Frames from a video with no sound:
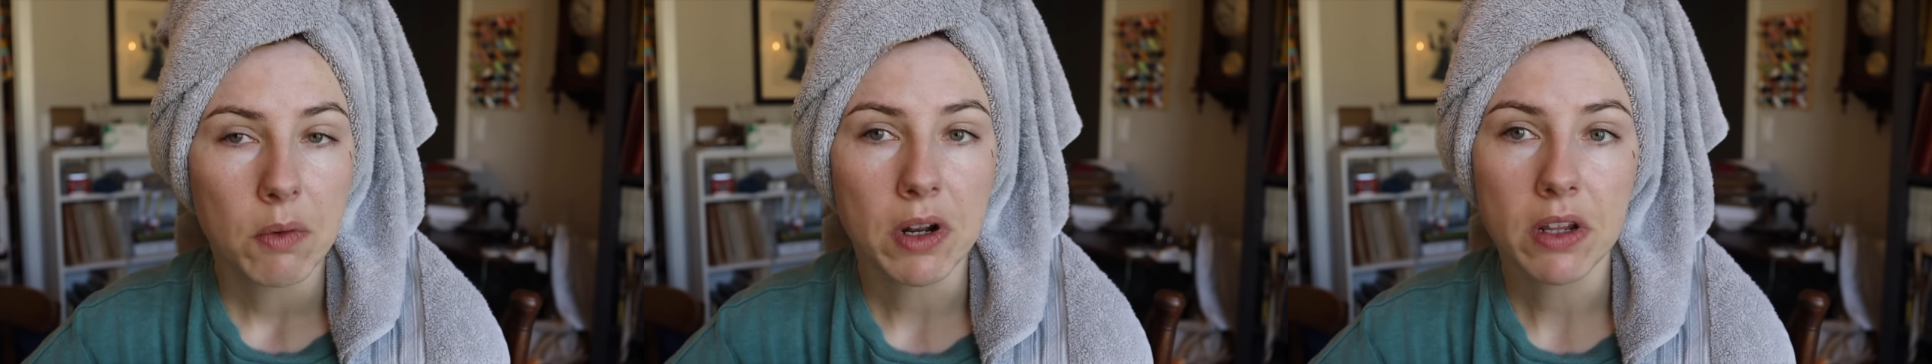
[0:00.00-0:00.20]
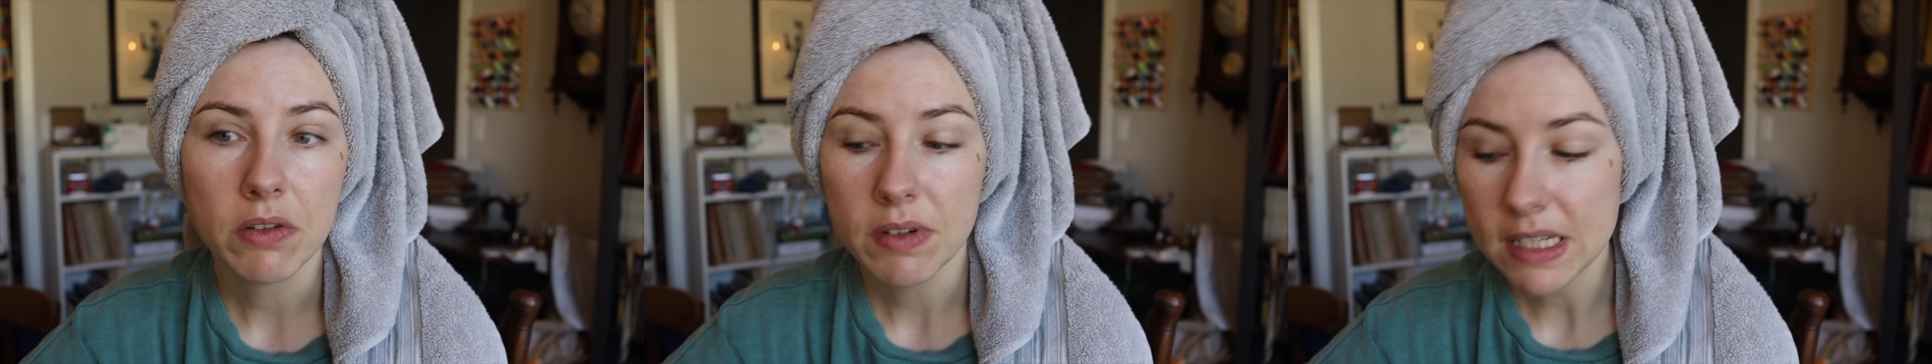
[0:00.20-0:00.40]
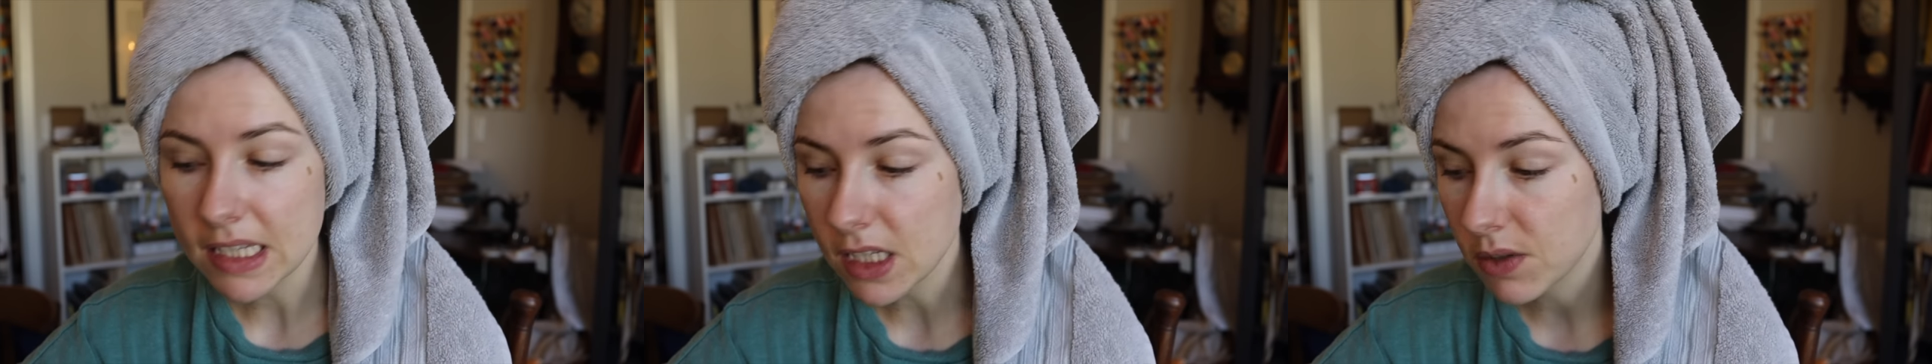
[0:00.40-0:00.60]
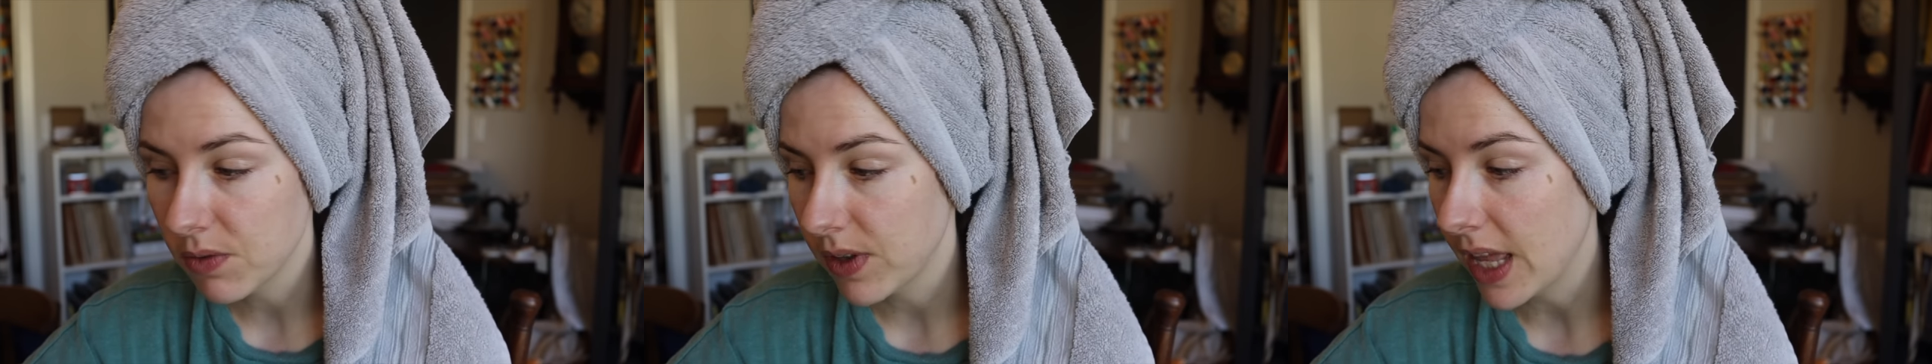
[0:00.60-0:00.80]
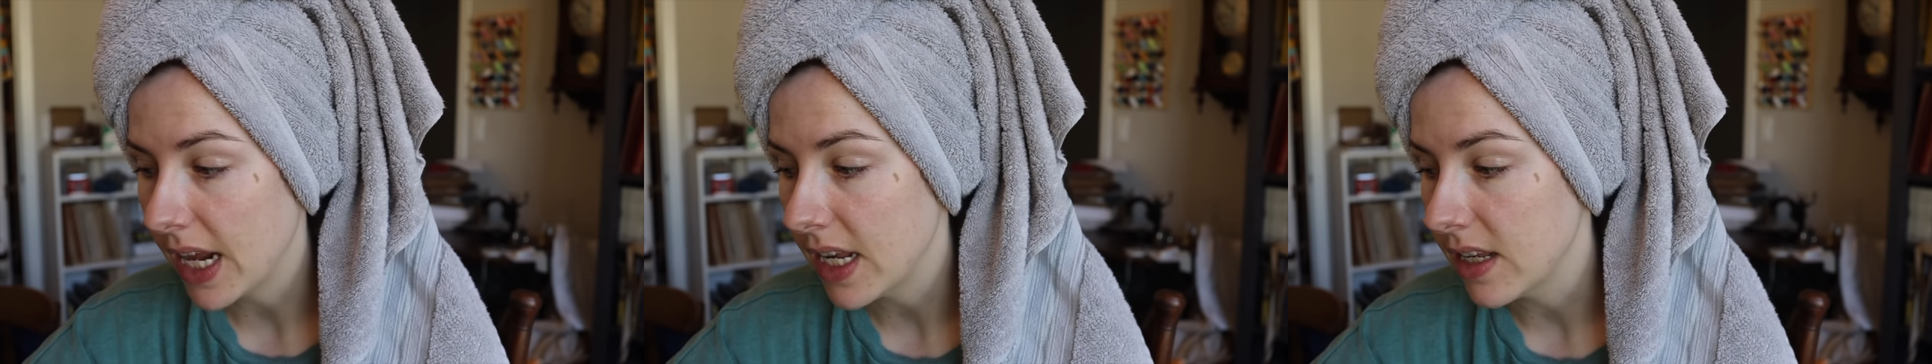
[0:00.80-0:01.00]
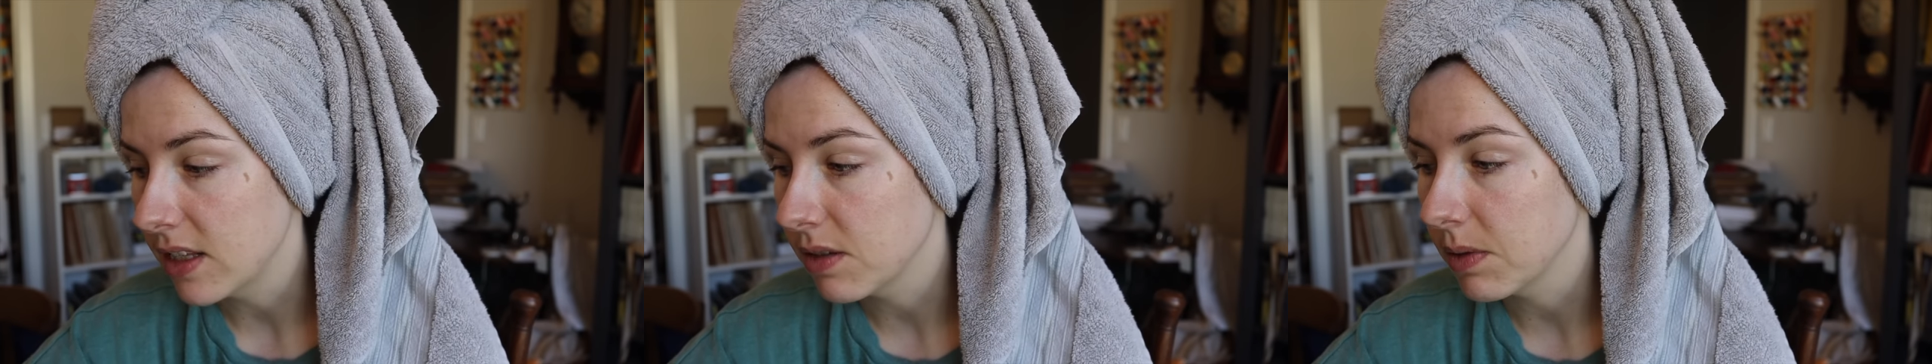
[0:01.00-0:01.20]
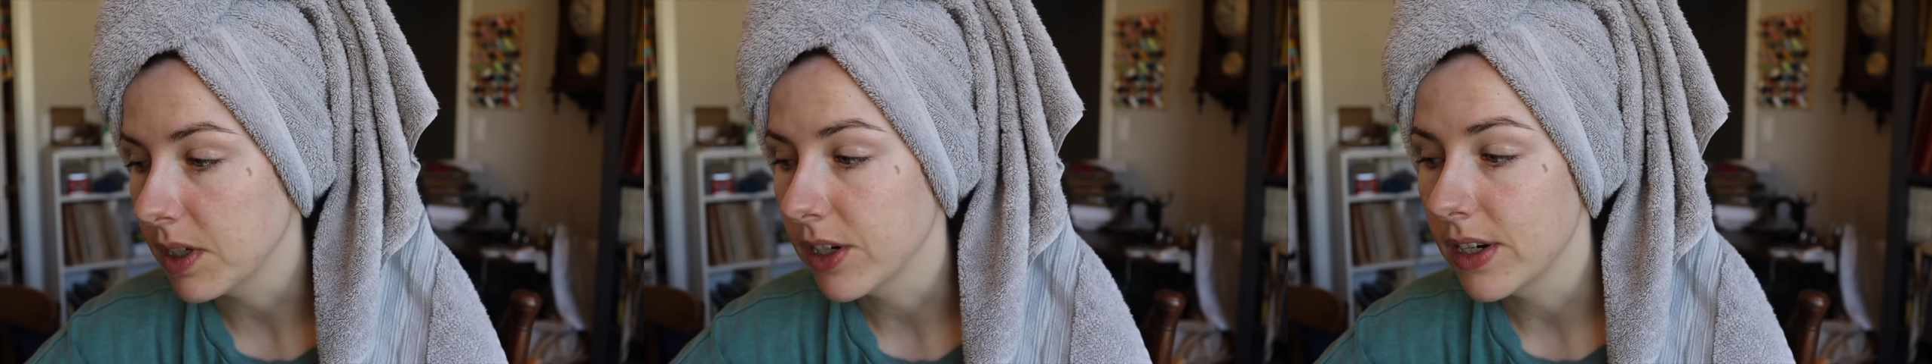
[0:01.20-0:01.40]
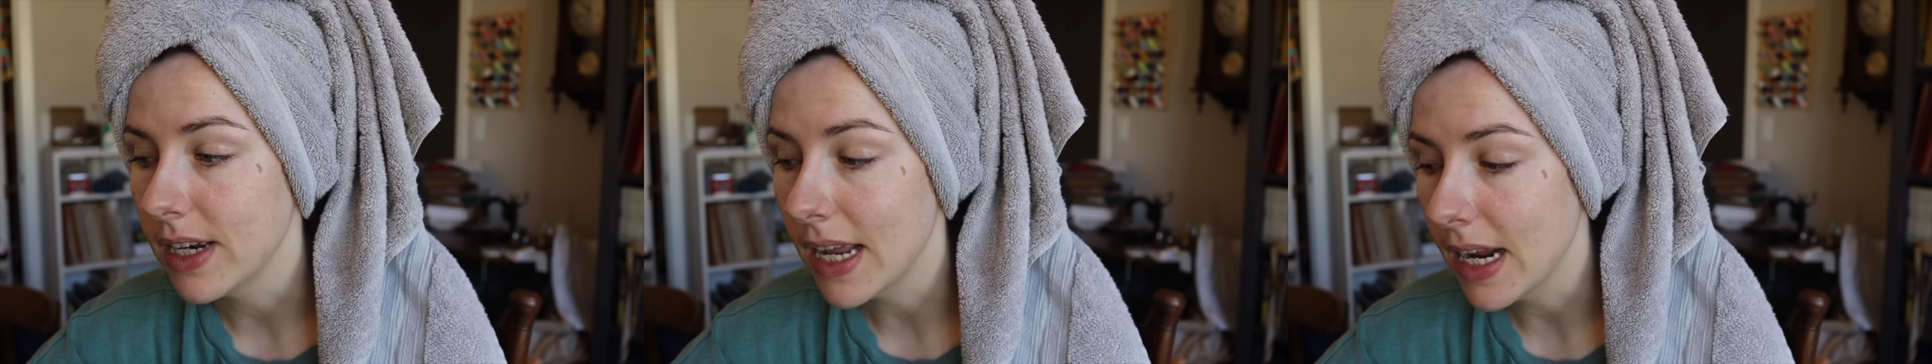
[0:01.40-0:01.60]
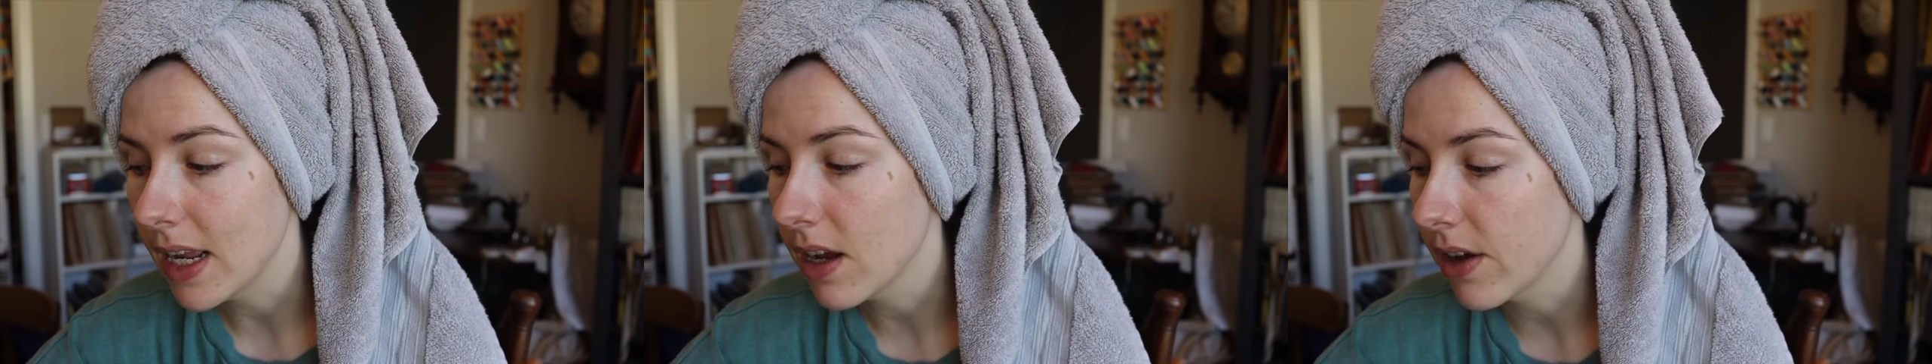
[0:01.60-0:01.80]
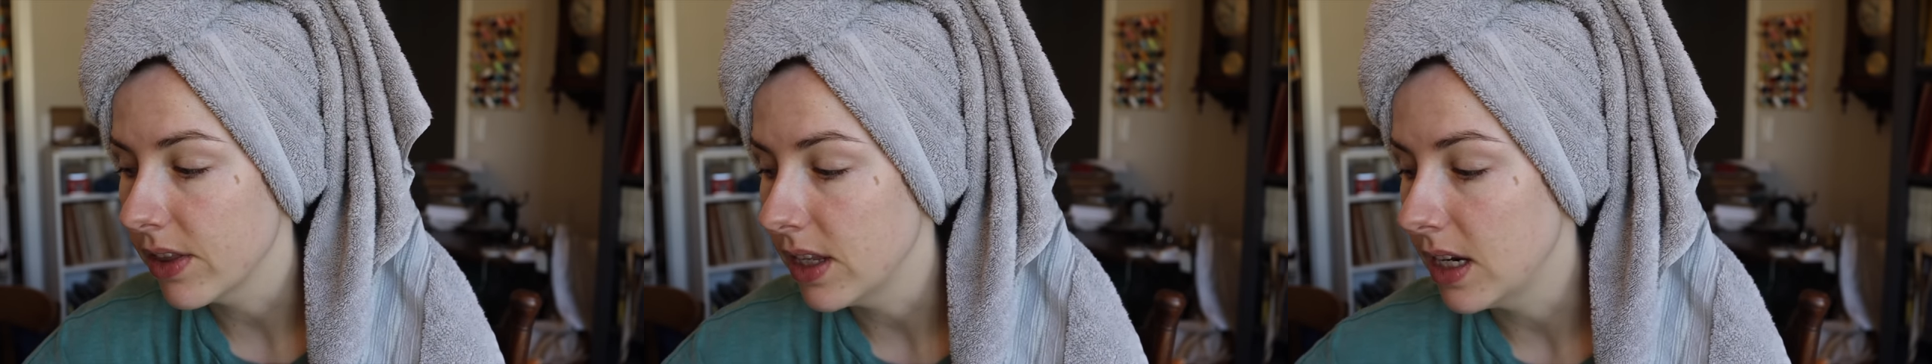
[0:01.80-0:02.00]
One of the reasons for that is when you're
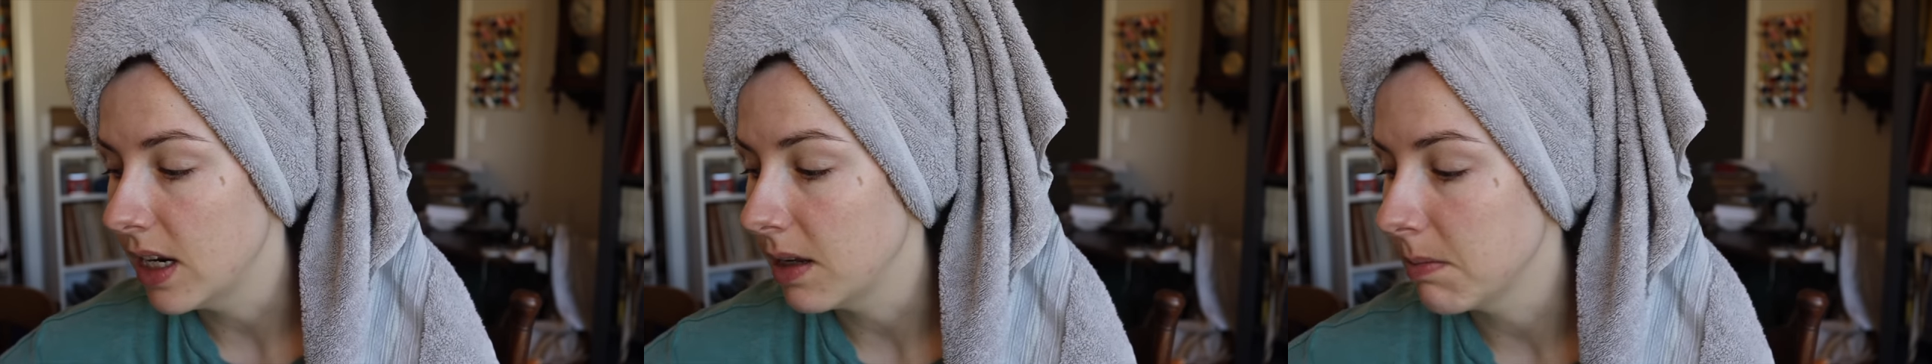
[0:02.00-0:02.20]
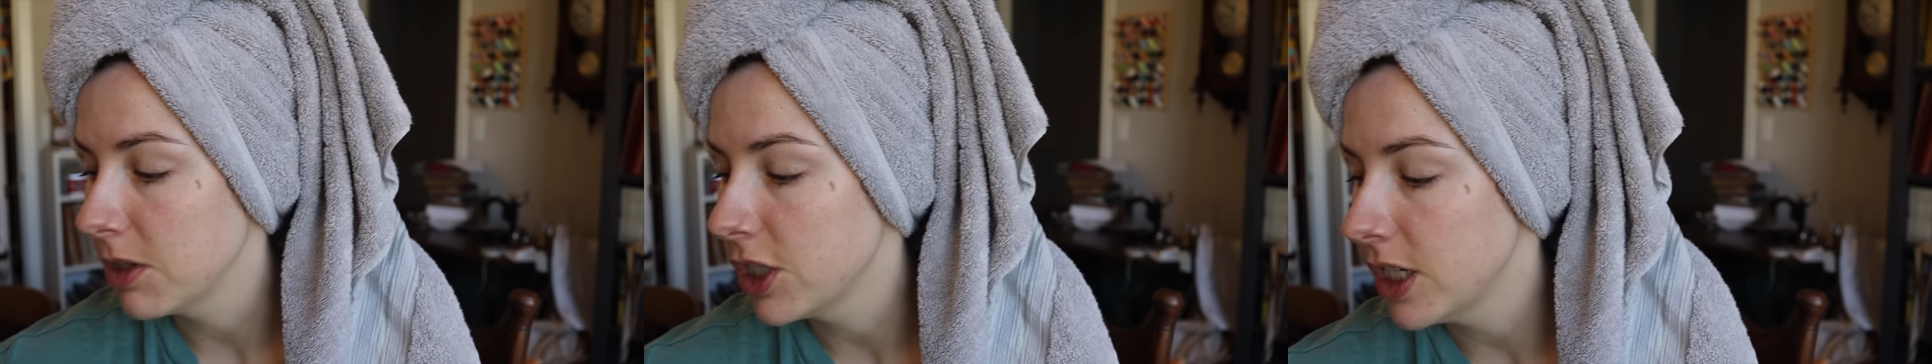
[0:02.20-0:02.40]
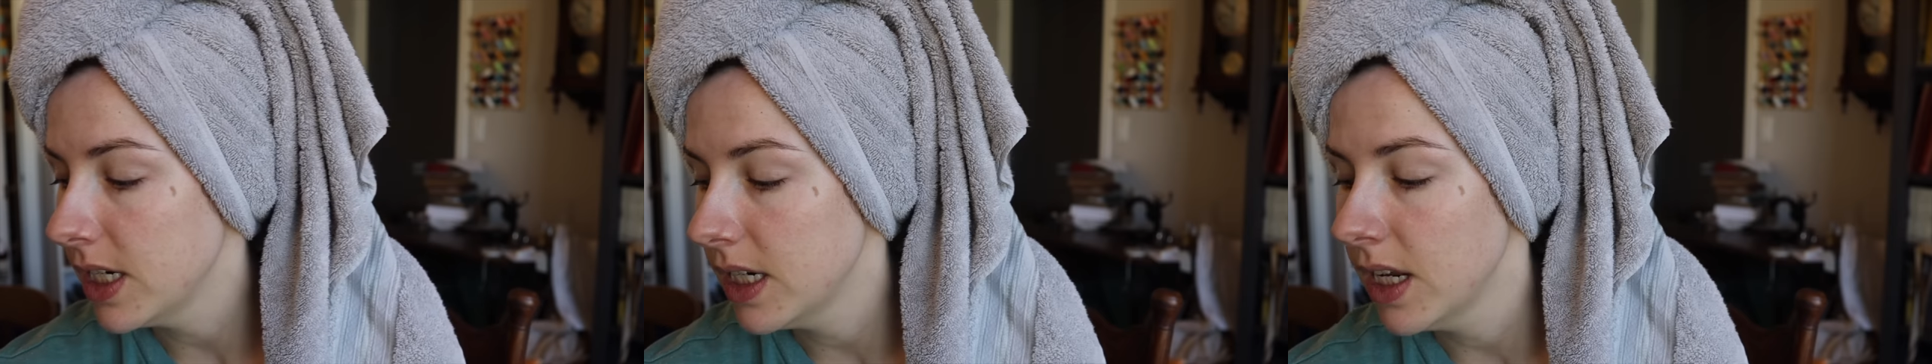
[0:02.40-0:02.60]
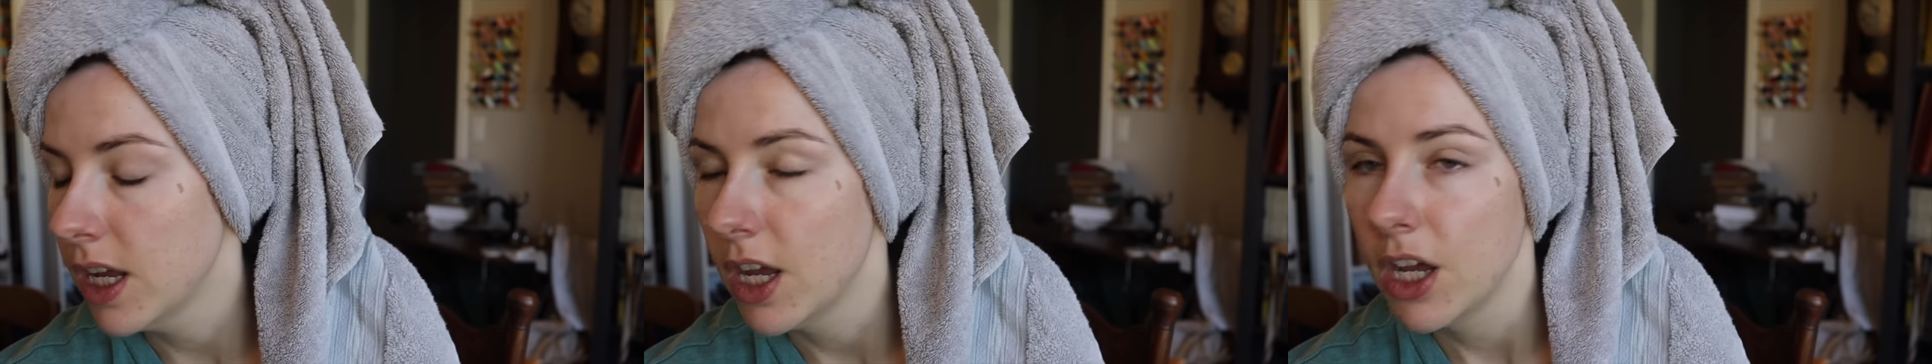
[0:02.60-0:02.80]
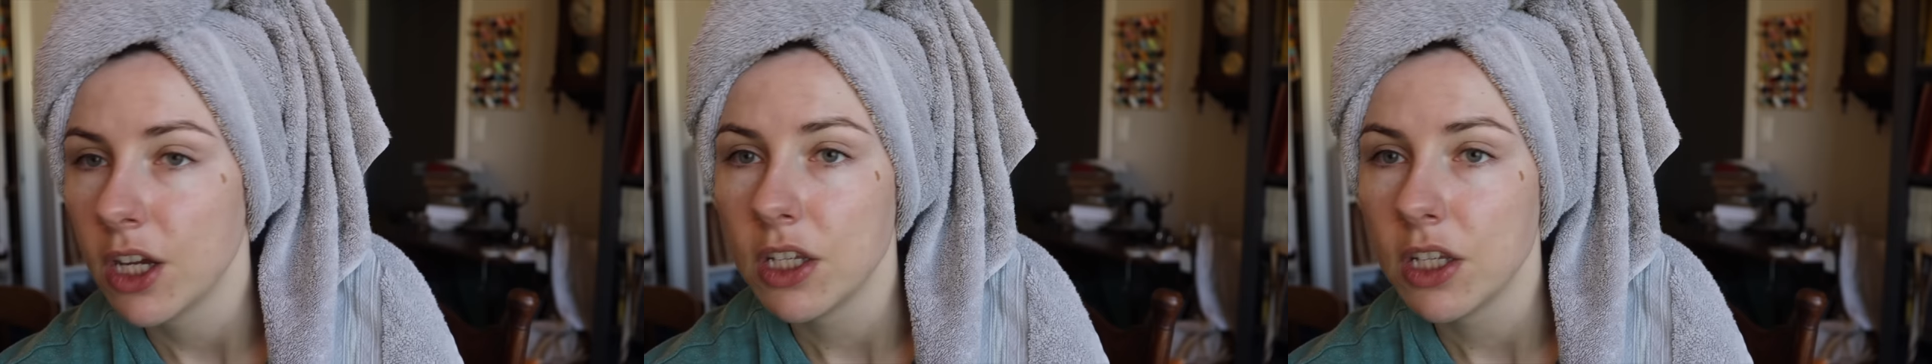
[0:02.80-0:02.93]
knitting on the knitting machine,